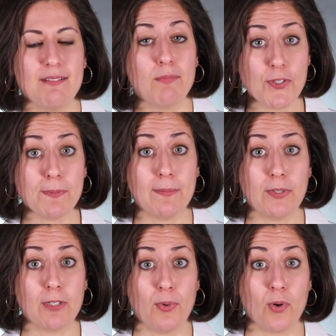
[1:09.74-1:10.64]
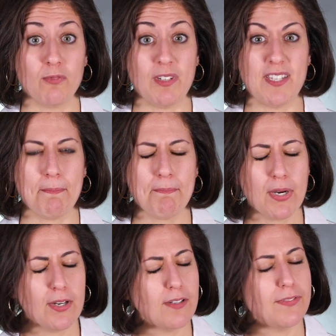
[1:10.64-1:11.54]
Most people are born with a
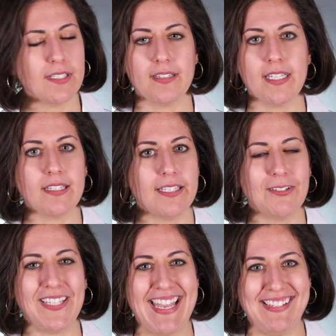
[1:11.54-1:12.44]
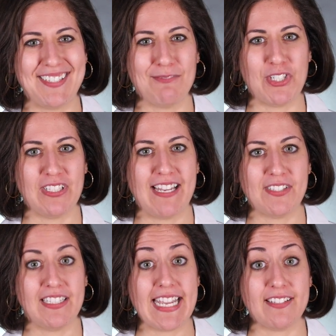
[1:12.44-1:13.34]
perfectly clear lens, which
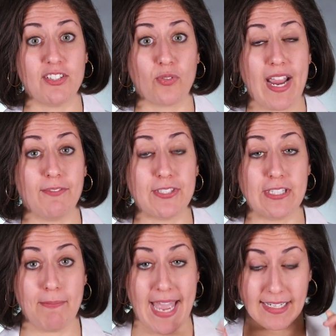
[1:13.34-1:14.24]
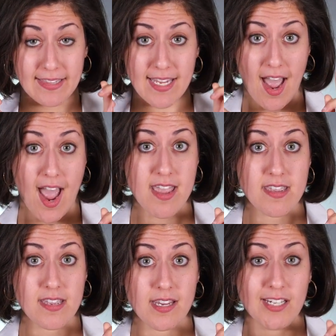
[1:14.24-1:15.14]
allows light to travel to the back of the
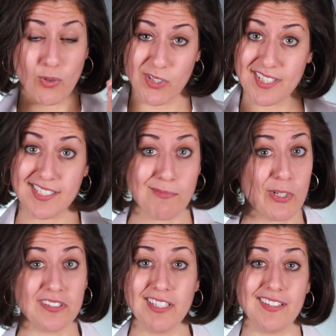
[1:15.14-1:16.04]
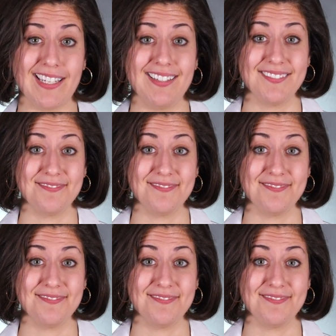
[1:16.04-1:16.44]
eye in order to see more clearly.